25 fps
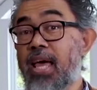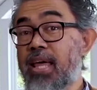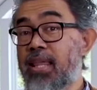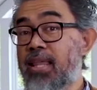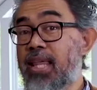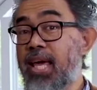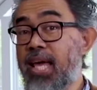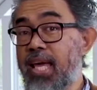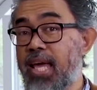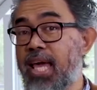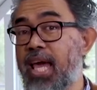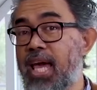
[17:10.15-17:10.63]

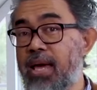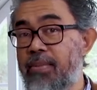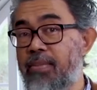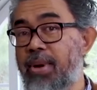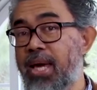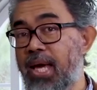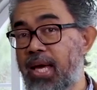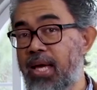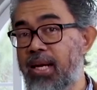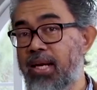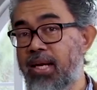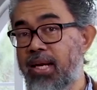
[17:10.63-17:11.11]
they came
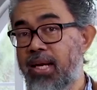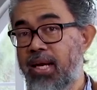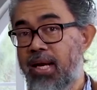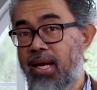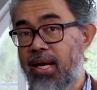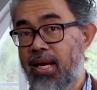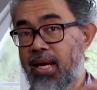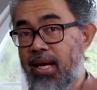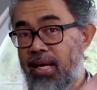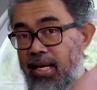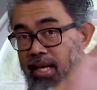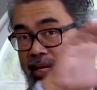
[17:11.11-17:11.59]
in
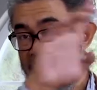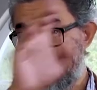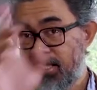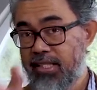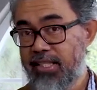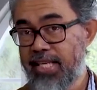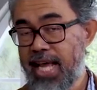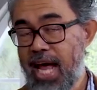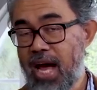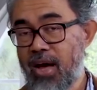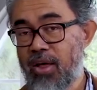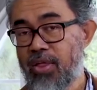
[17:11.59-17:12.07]

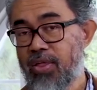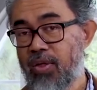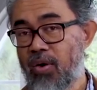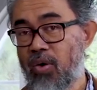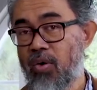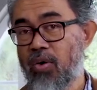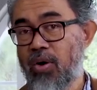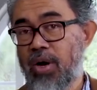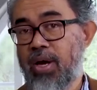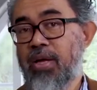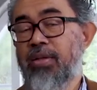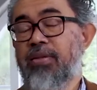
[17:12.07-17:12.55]

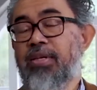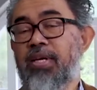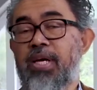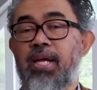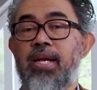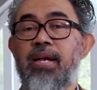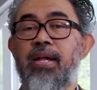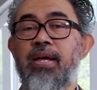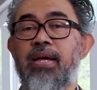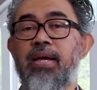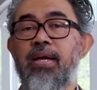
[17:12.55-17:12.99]
south-oriented.